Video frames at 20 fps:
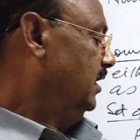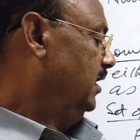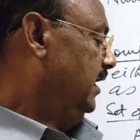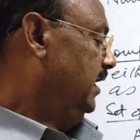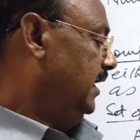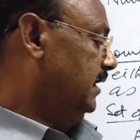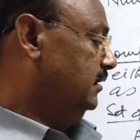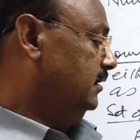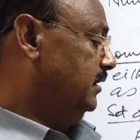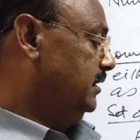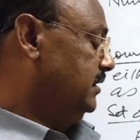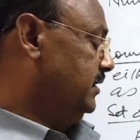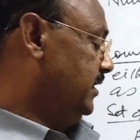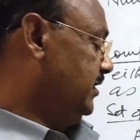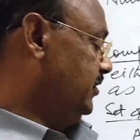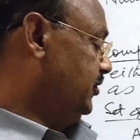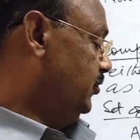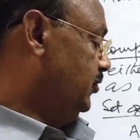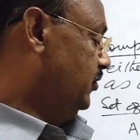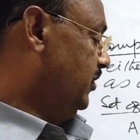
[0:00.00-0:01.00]
and this is
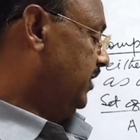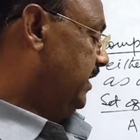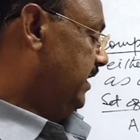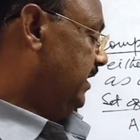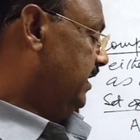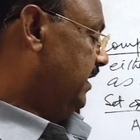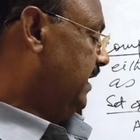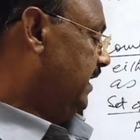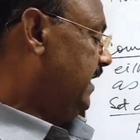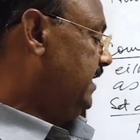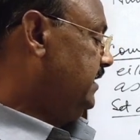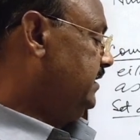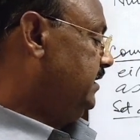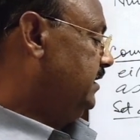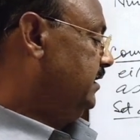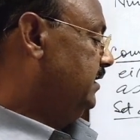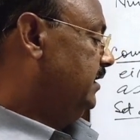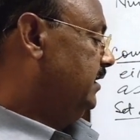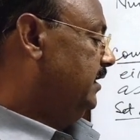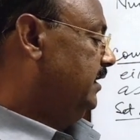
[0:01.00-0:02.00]
denoted as
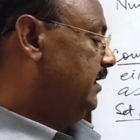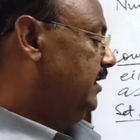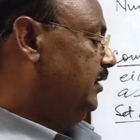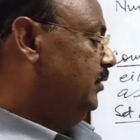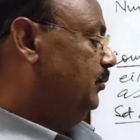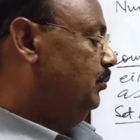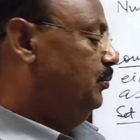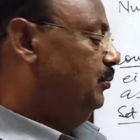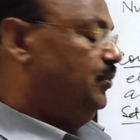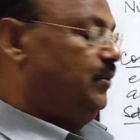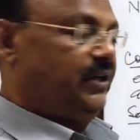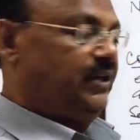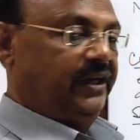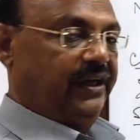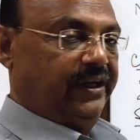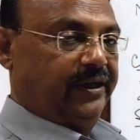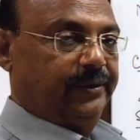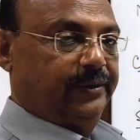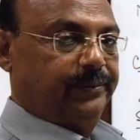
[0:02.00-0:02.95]
PA.